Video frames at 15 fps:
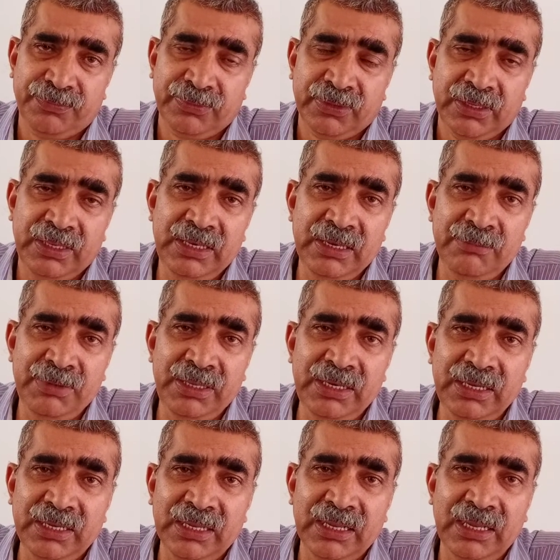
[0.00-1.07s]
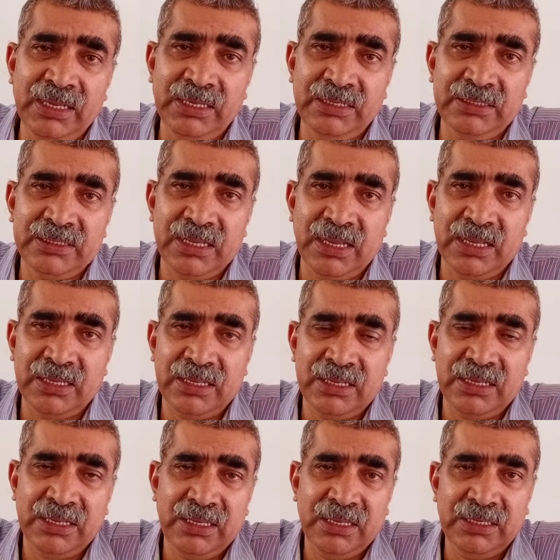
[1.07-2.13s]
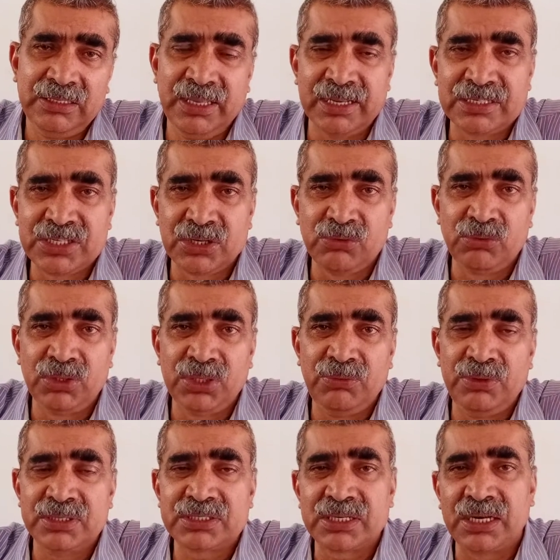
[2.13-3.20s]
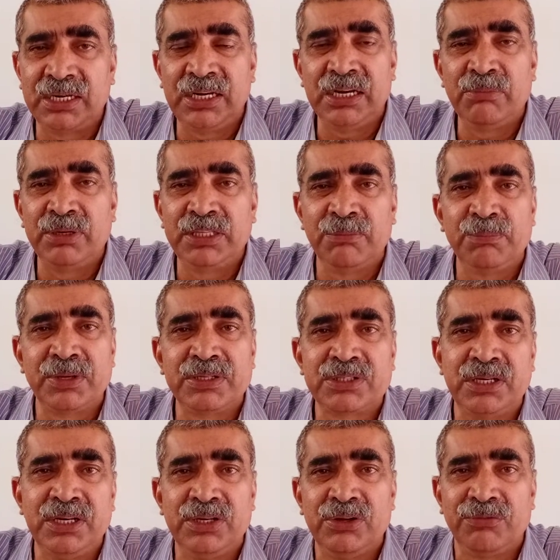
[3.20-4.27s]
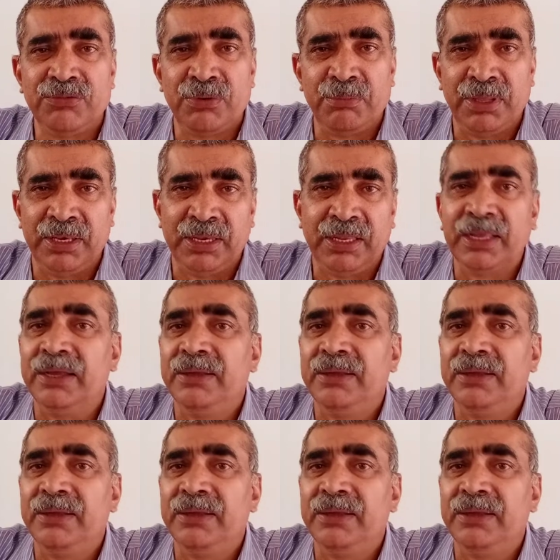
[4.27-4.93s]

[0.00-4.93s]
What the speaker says: In America, the executive is headed by the President of America.